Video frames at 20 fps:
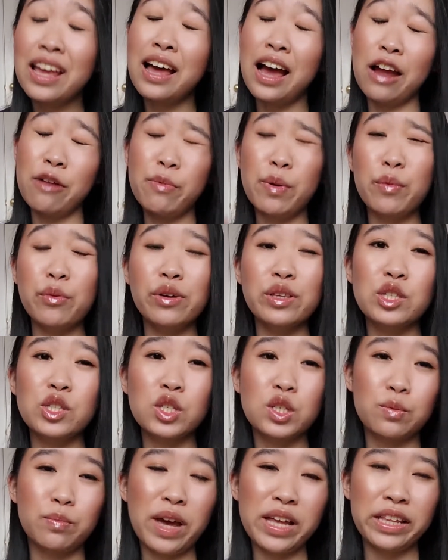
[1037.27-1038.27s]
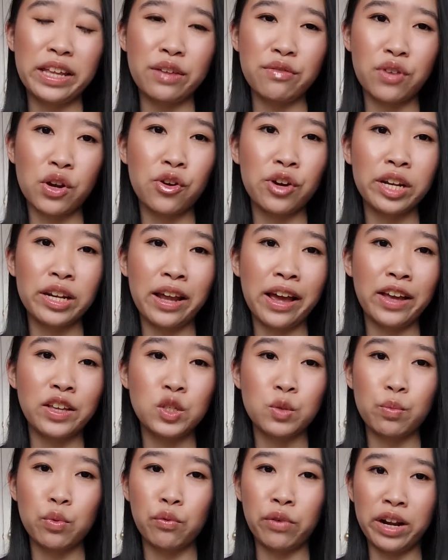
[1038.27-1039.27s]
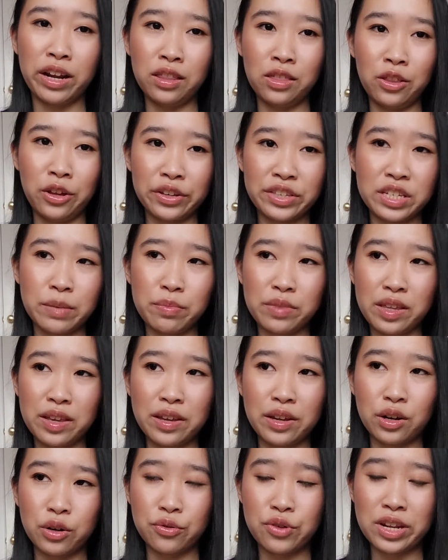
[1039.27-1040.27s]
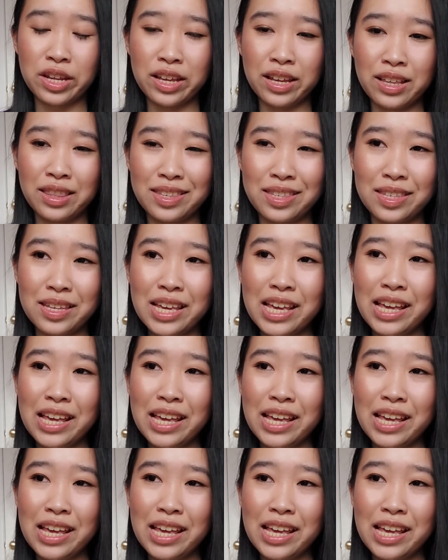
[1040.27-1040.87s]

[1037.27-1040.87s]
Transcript: I remember it smelling very nice, but when I looked up the ingredients,